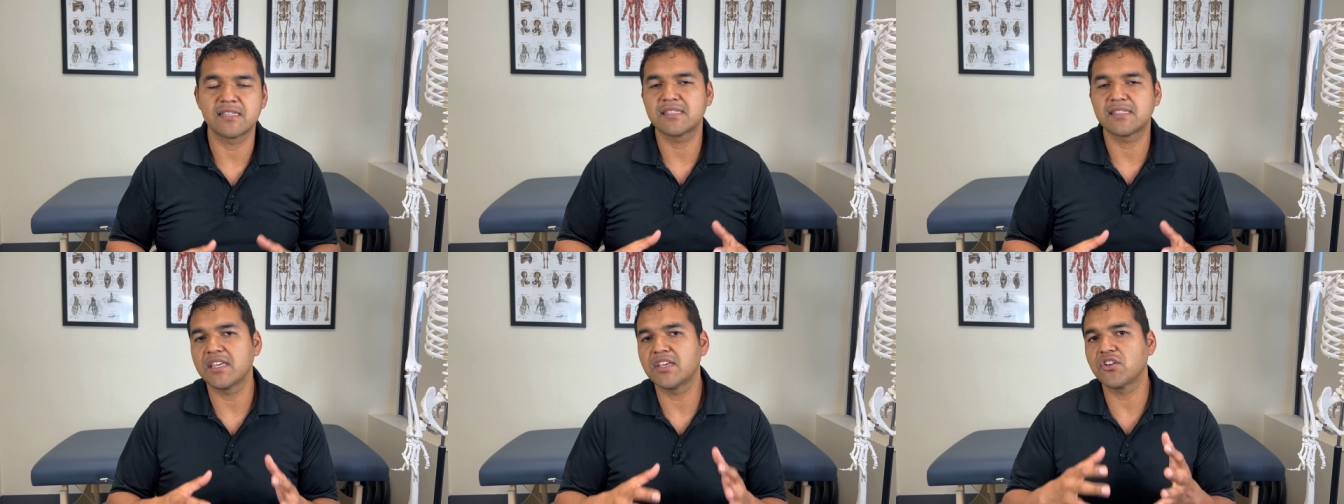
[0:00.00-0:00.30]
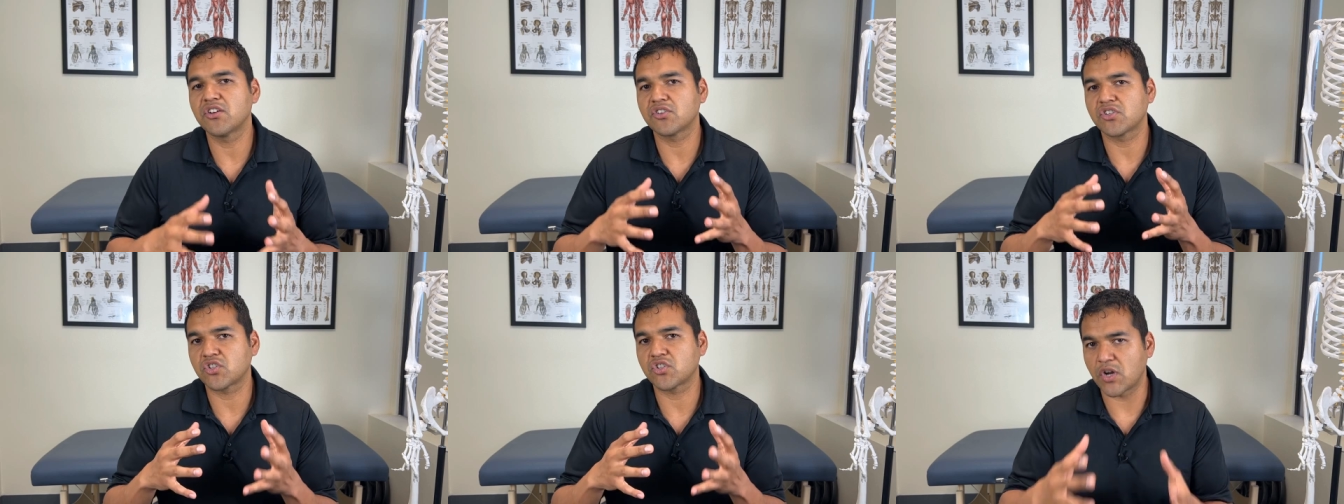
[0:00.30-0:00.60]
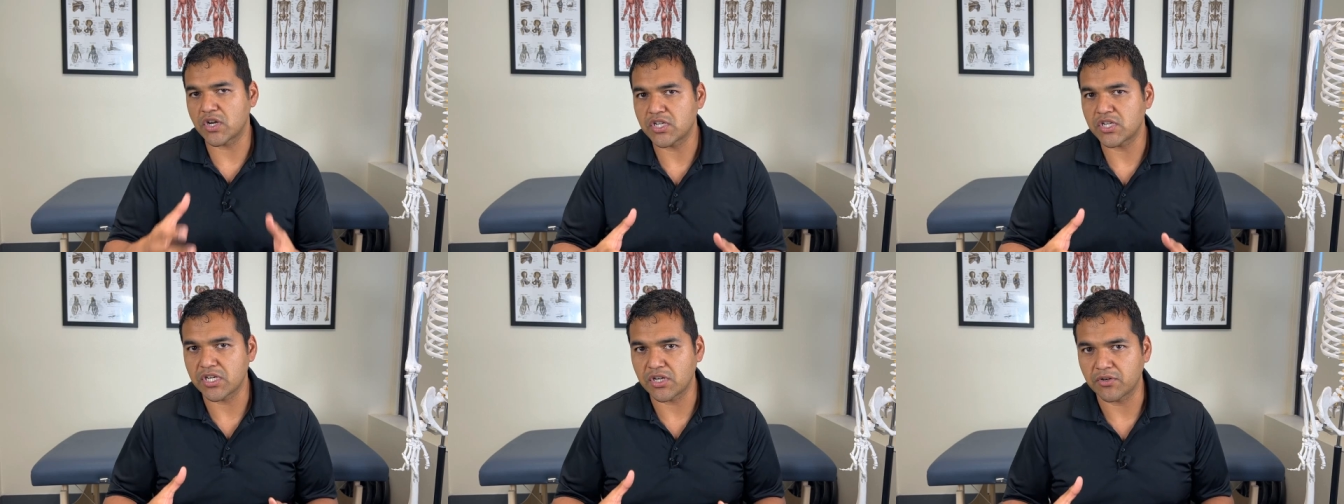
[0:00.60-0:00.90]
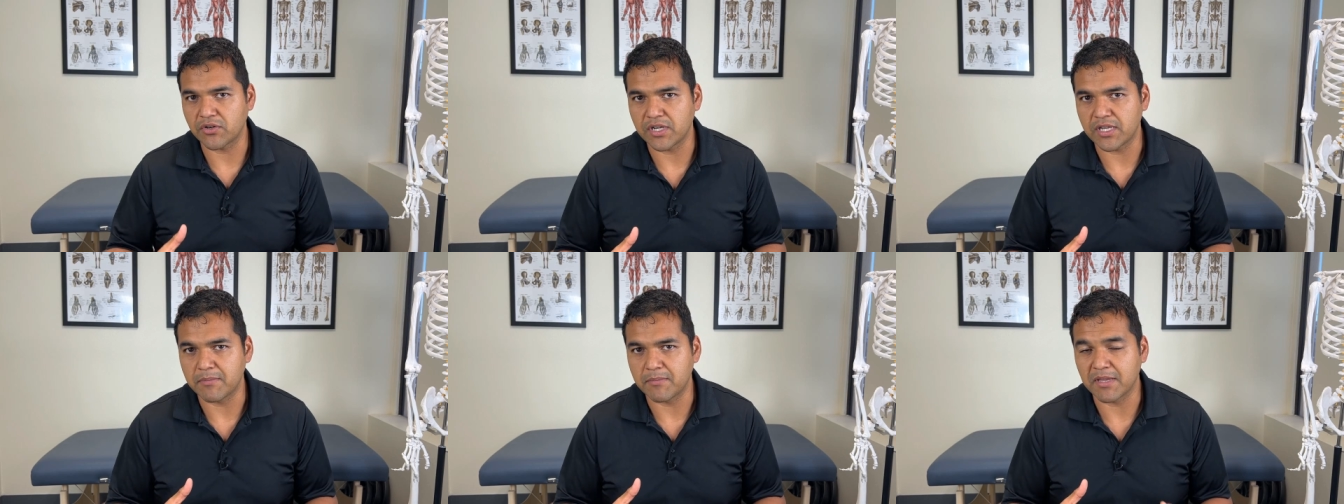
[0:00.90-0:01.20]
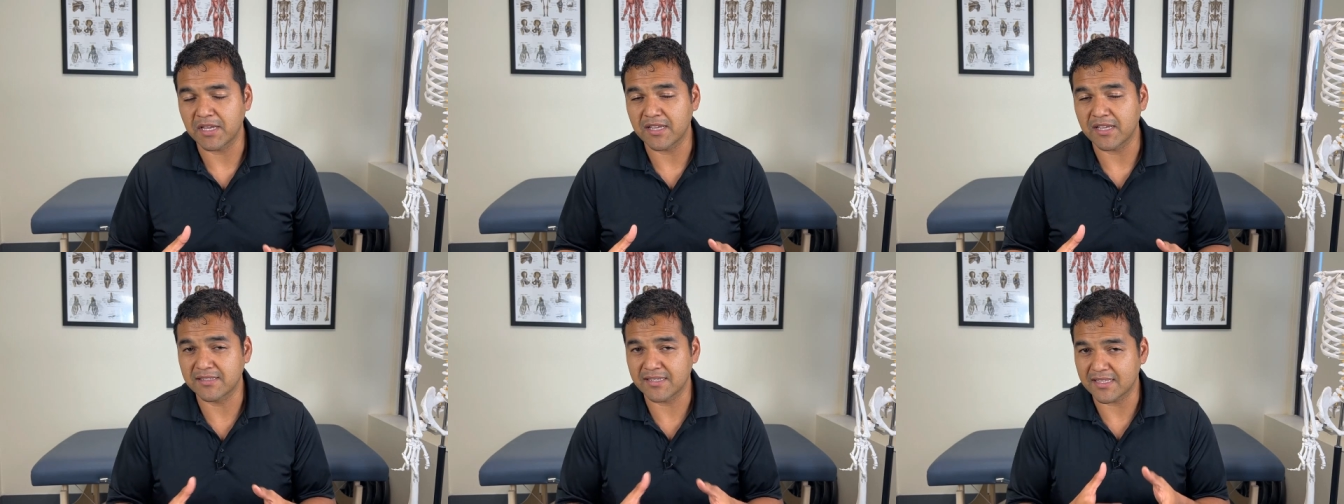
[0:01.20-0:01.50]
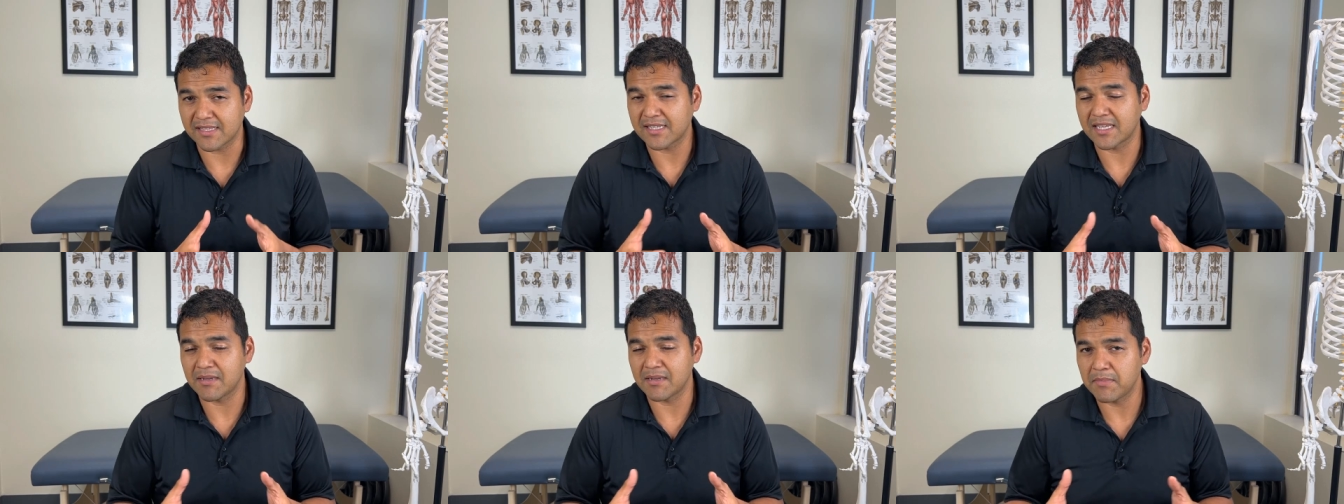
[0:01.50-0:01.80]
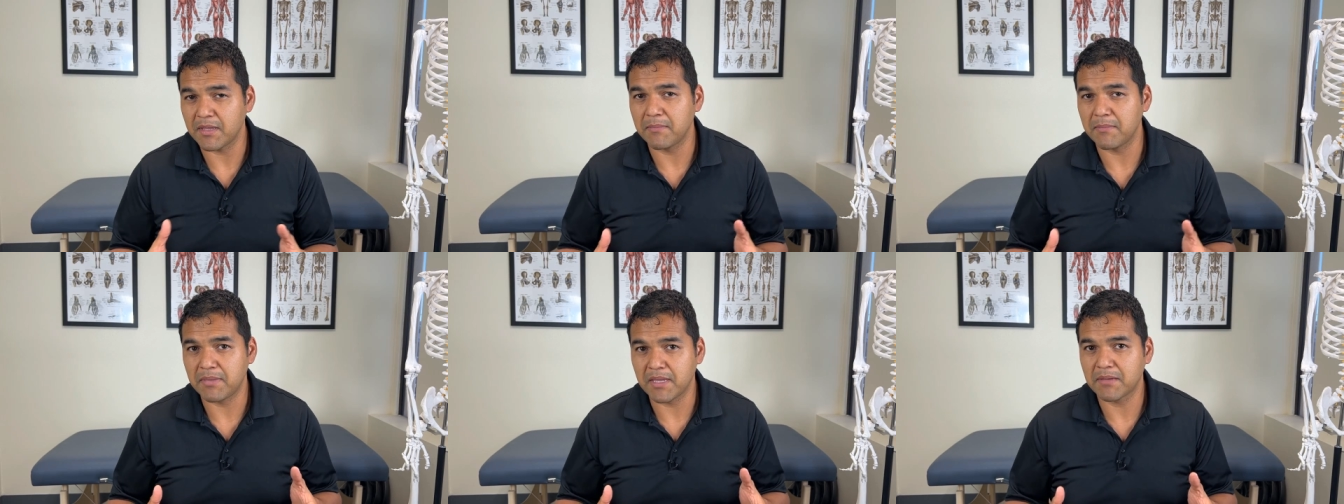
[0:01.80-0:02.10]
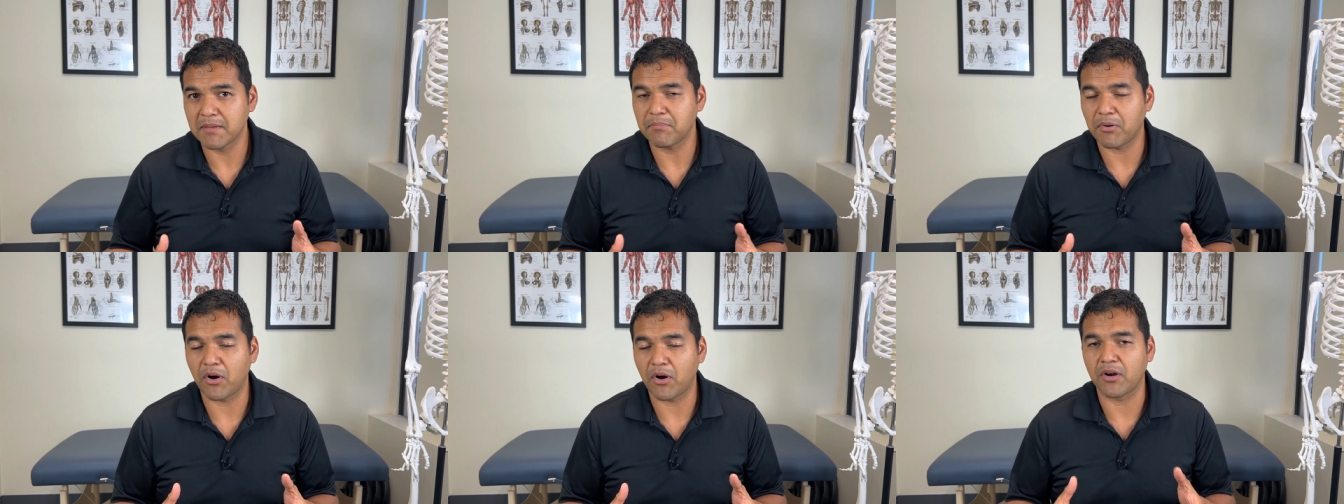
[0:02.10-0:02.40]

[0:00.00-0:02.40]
Let's say you're stretching your knee, because that's going to be a big